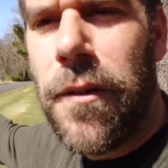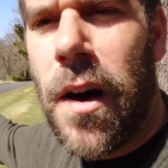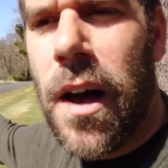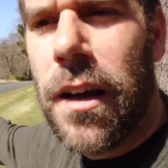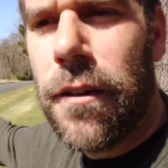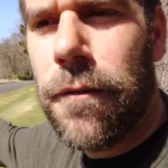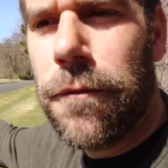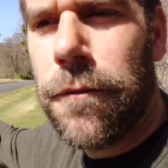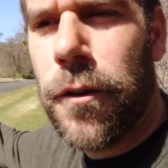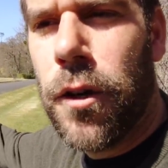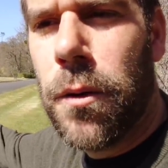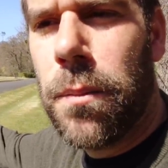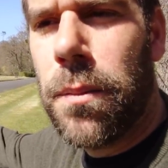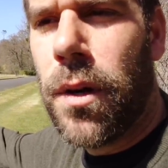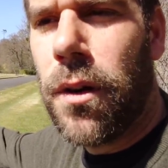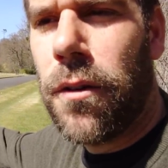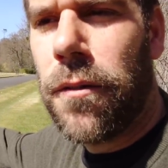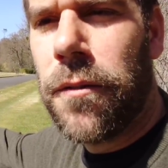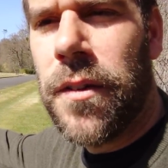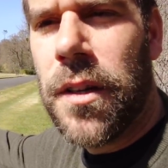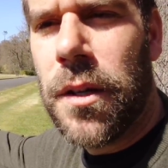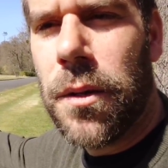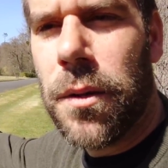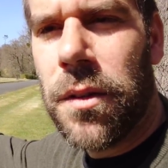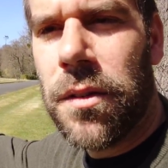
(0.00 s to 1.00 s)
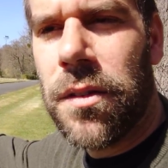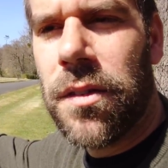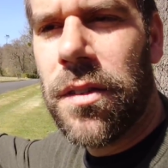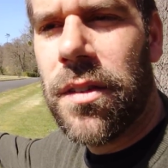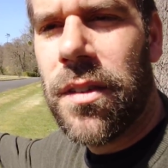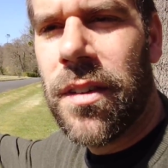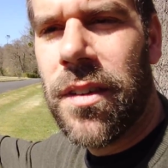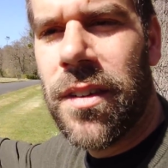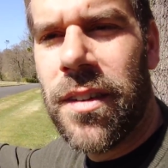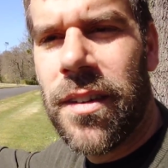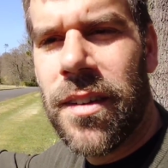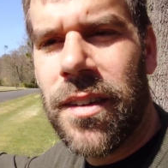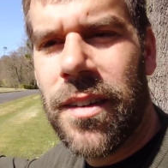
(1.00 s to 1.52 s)
5 football
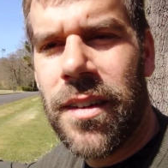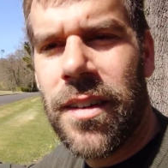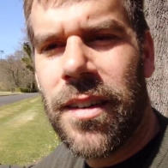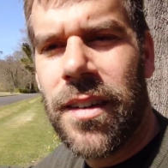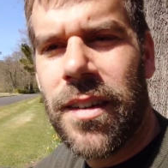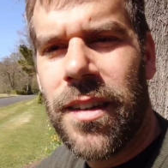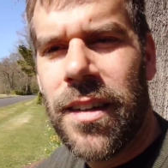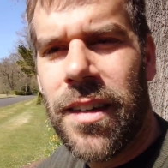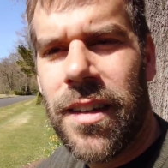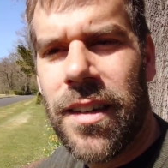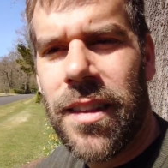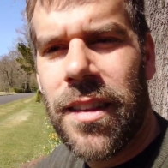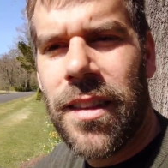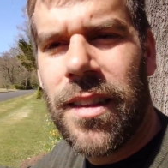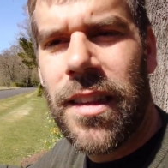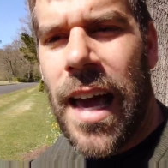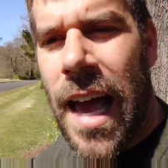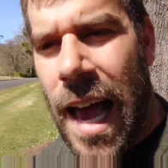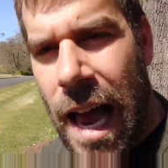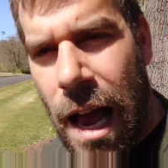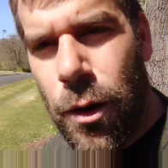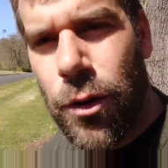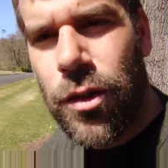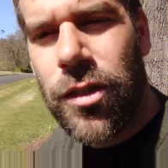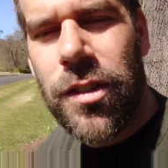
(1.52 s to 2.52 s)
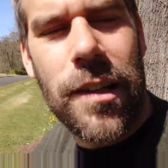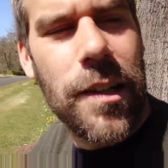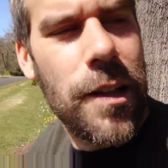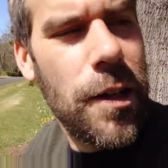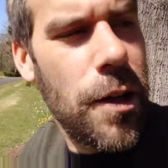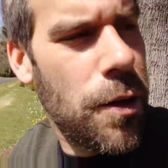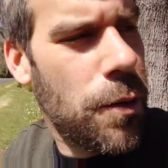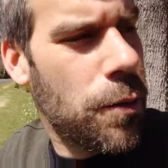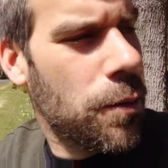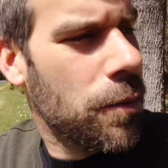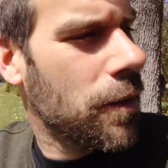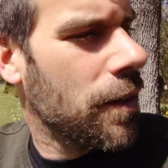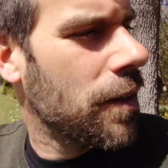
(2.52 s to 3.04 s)
fields. The house
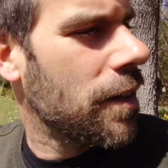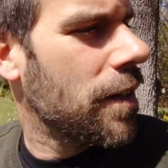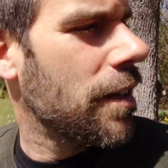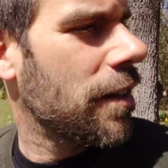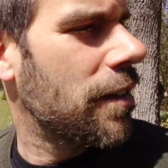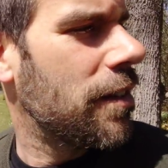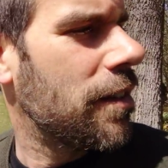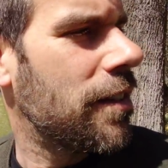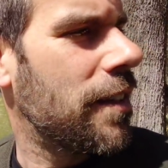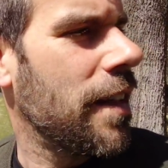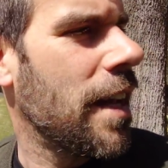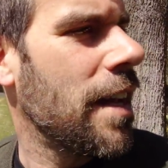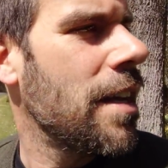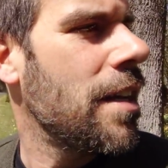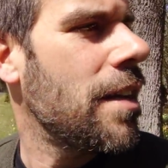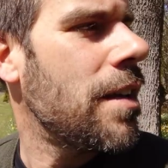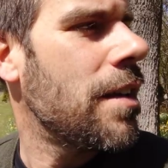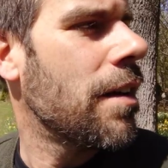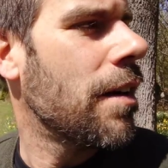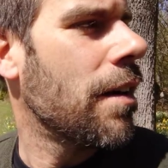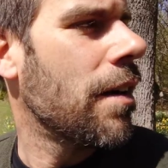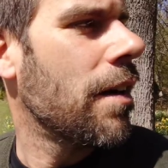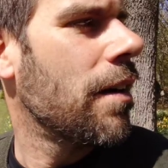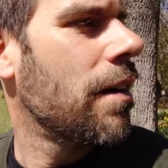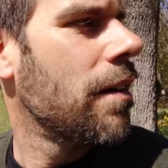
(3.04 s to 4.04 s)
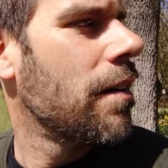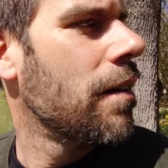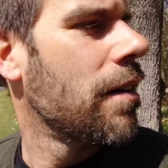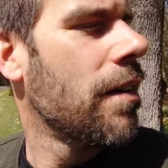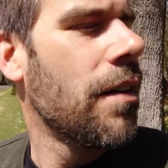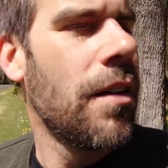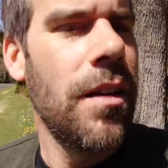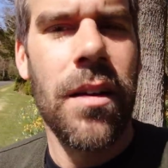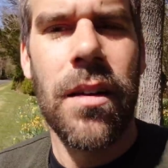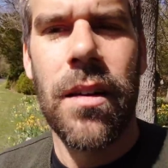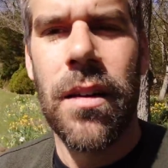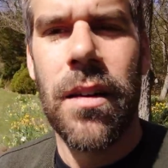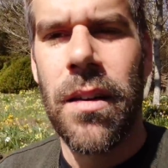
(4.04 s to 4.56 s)
alone and the estate here.
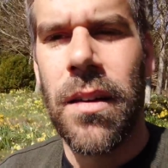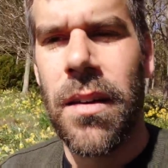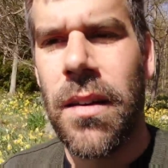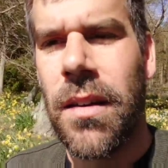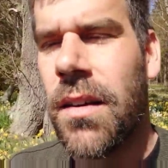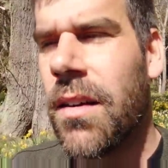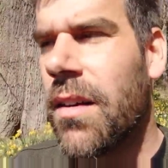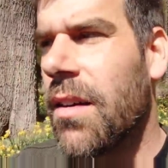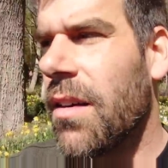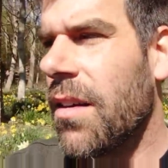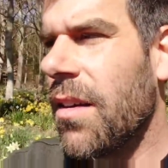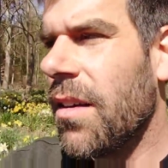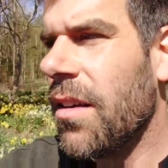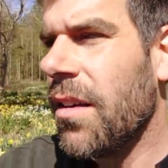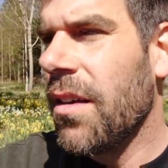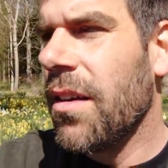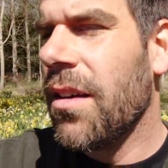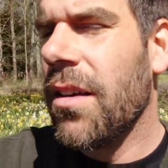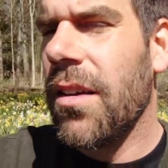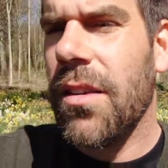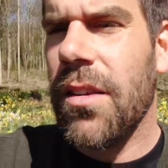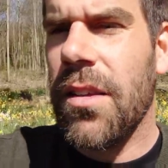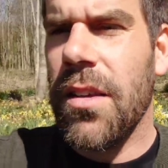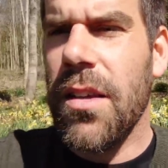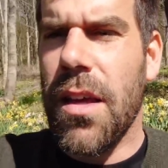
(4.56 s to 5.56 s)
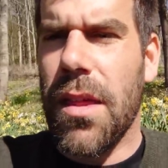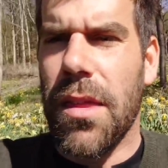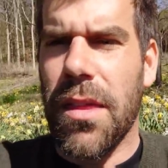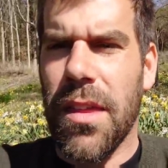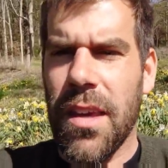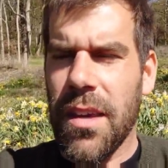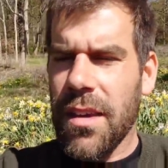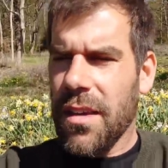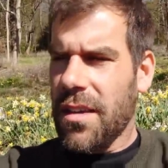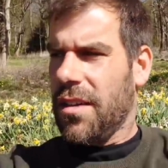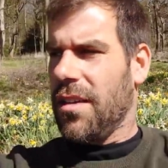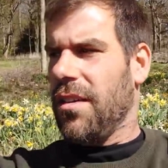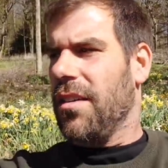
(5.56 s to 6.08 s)
Do you
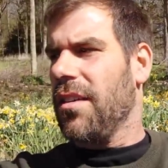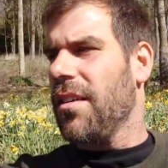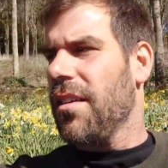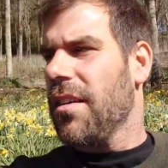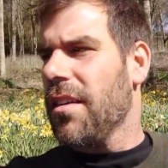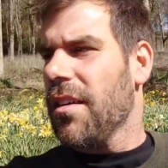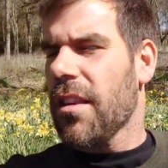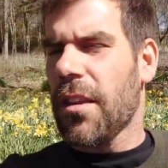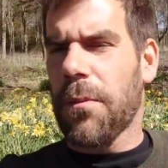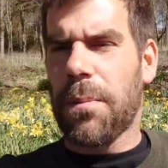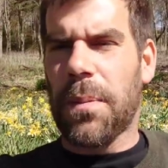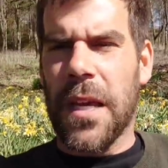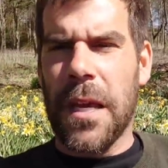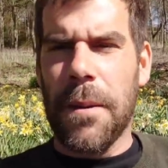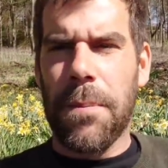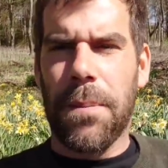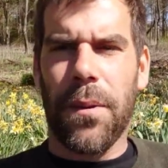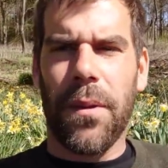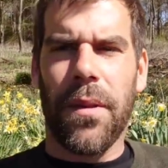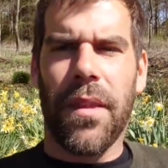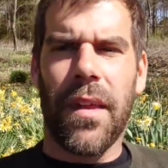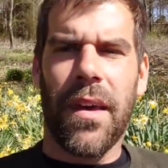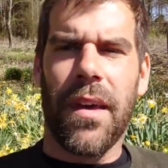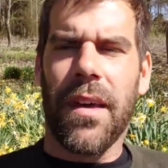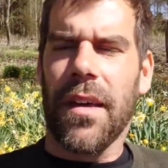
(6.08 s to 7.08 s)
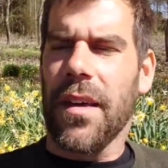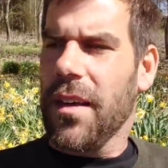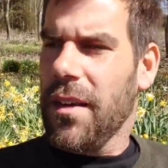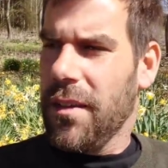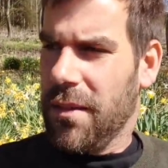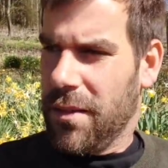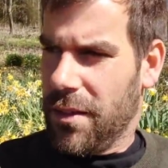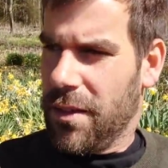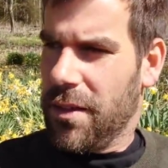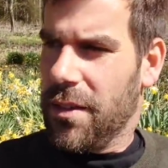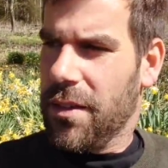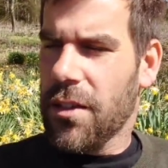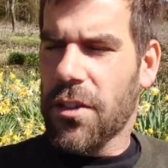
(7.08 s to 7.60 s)
think the people that
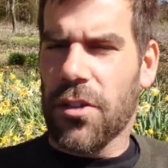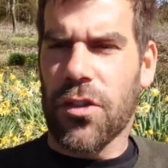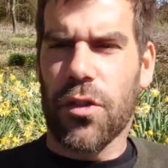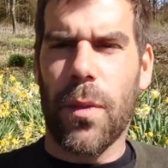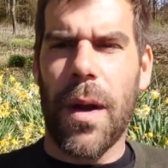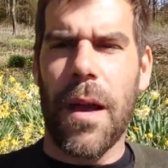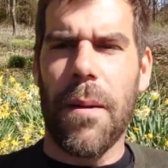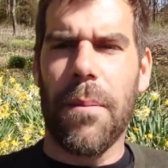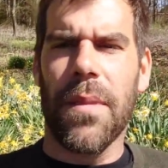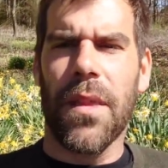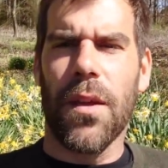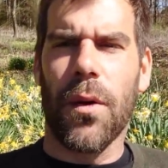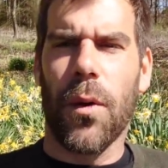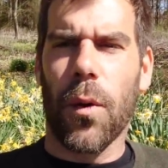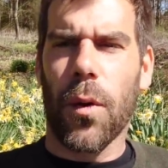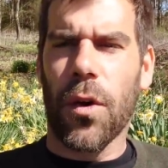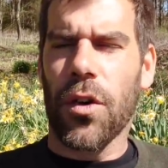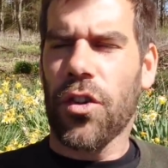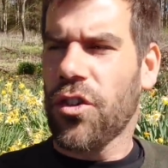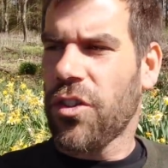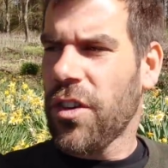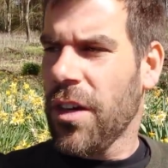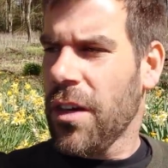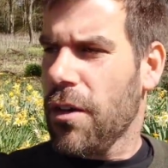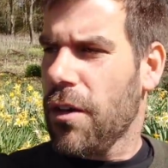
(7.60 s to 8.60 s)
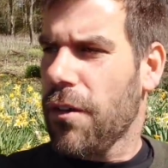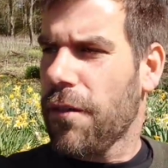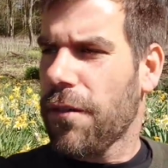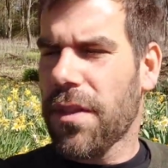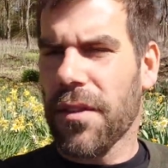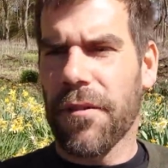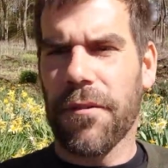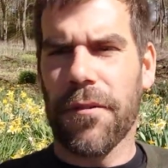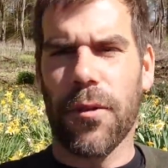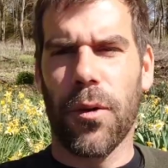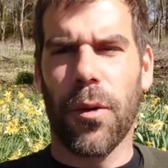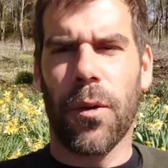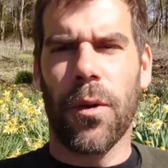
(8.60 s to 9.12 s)
swept the horse shit
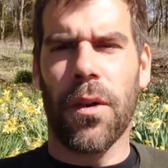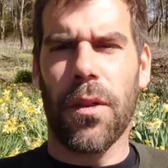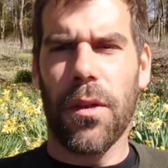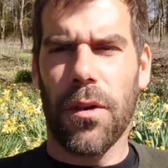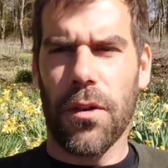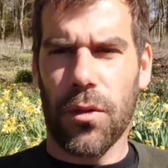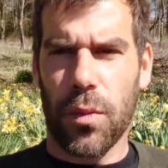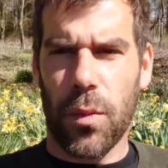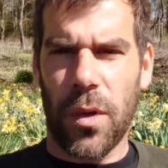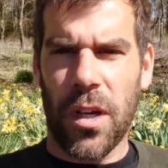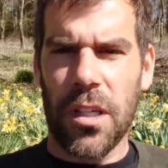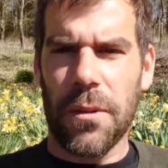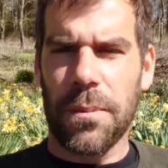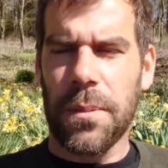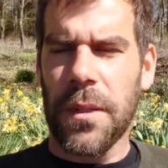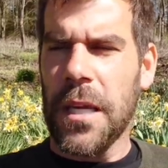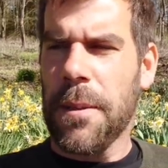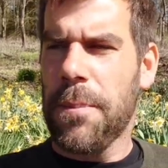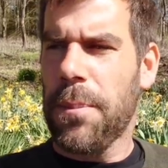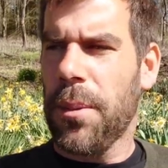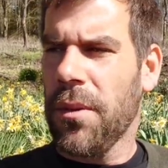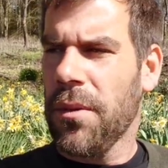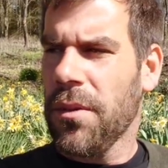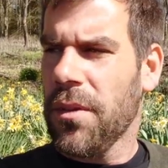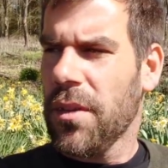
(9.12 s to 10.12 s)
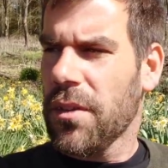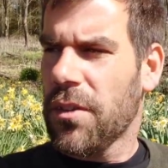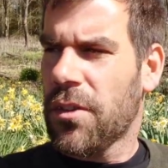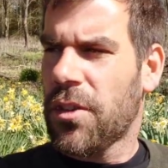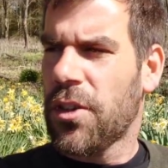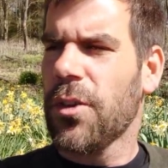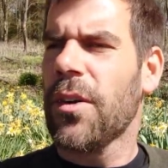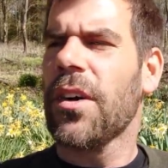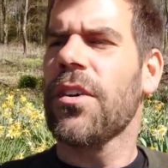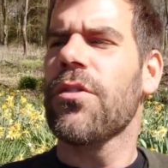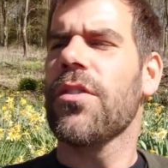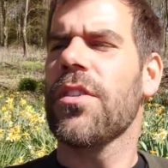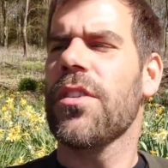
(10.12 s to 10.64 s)
off the floor, those white people,
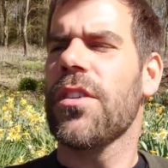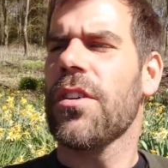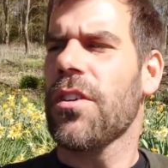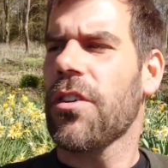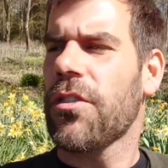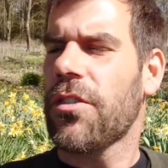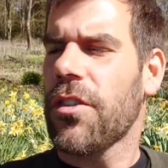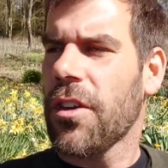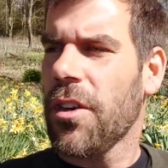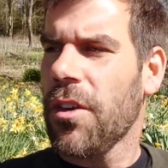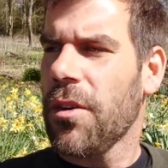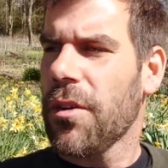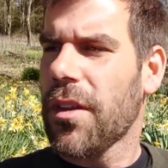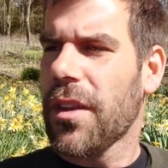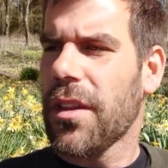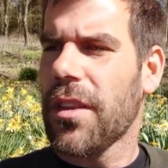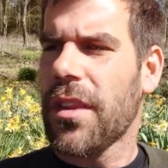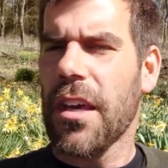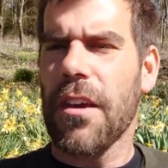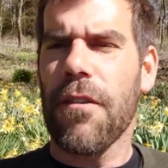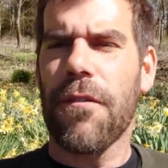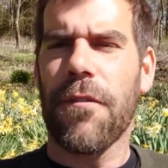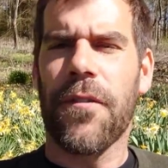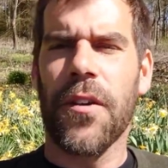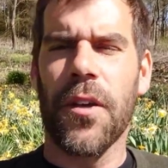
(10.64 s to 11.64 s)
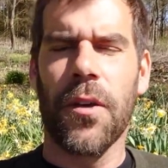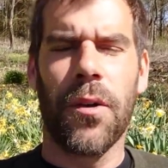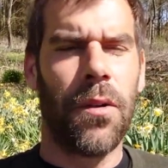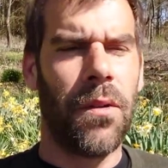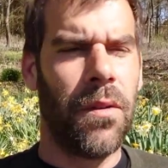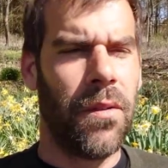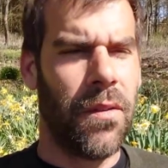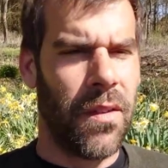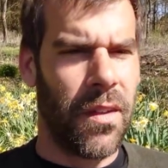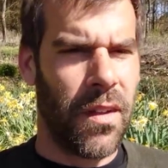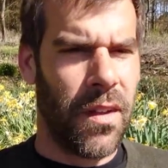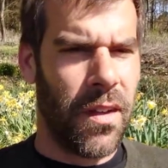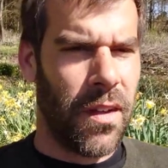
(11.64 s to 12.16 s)
200 years ago, did they
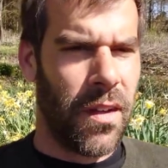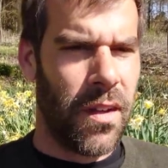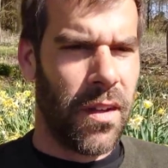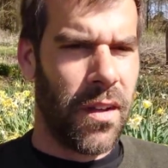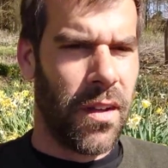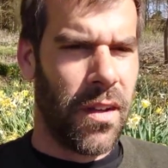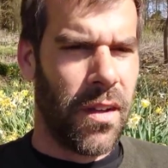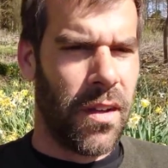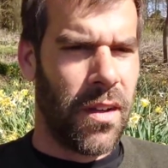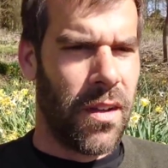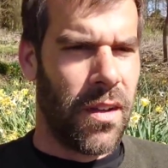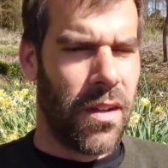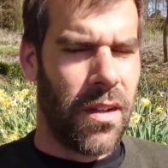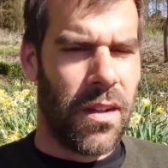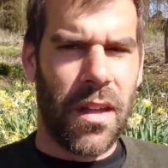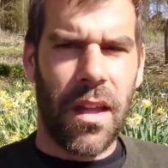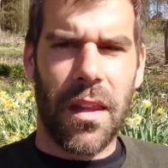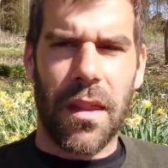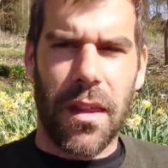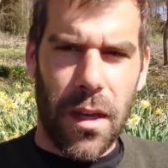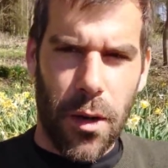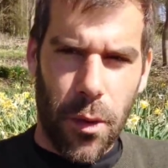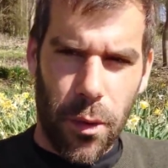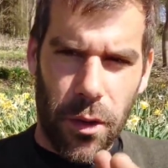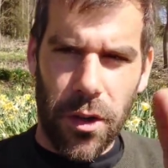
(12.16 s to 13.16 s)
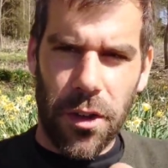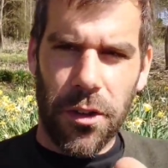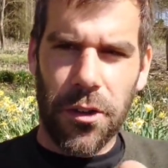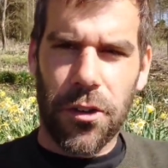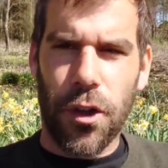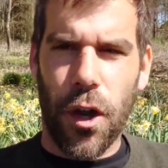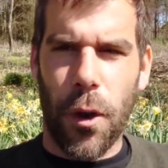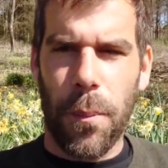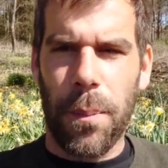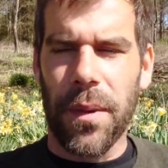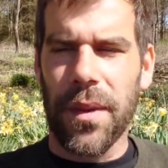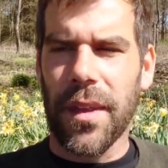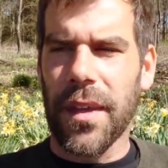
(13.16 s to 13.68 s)
feel like they were on
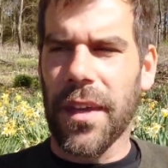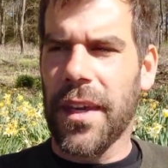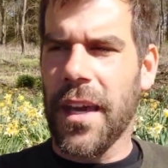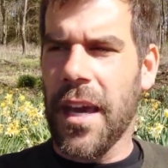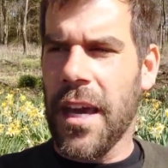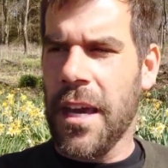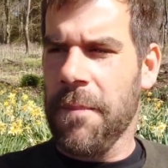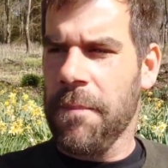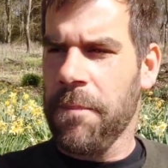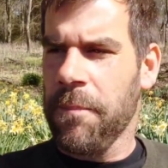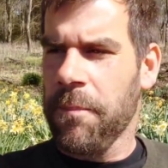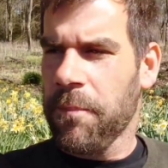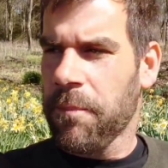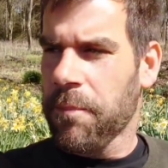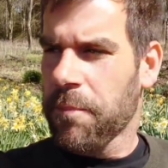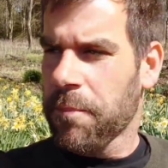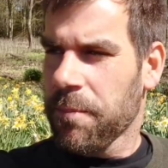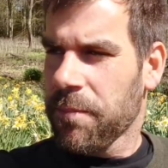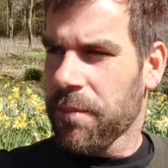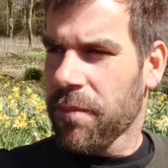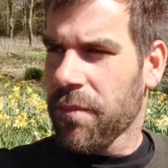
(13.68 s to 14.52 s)
top of the game?